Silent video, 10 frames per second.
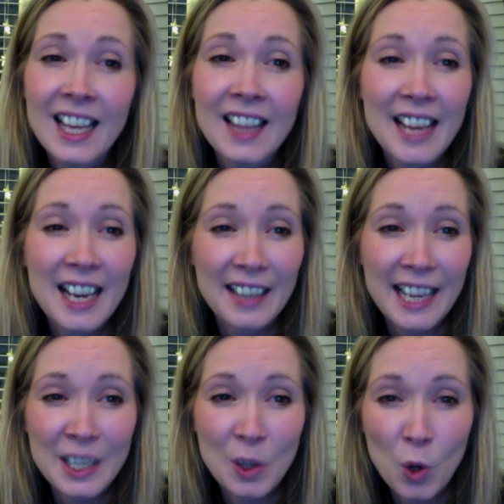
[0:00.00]
that
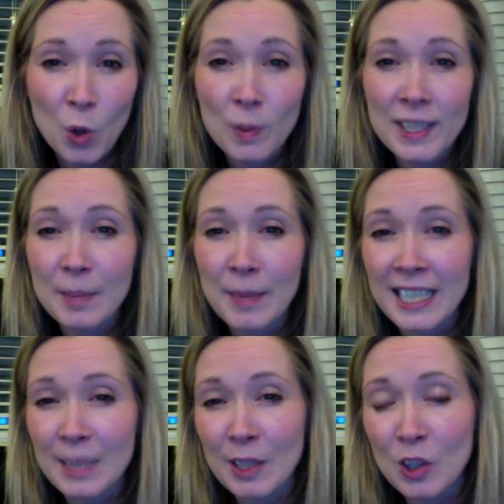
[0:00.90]
line always makes
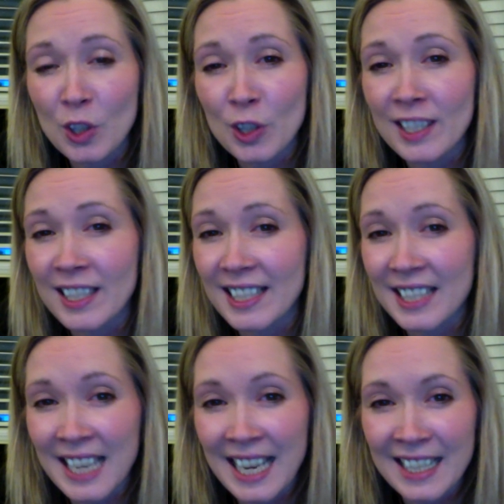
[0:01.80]
me choose to
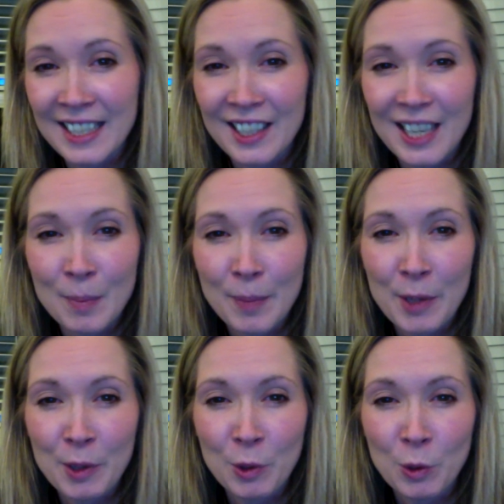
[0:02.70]
surrender and bow
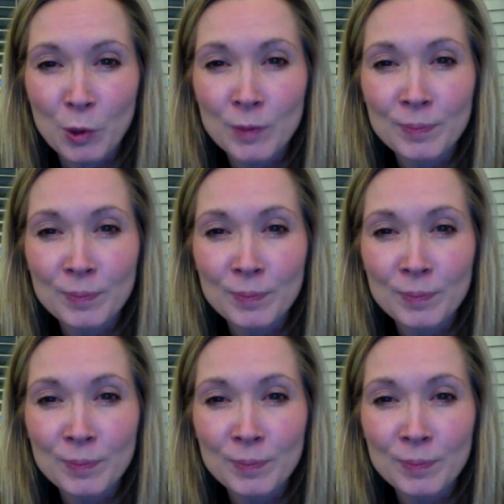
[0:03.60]
low.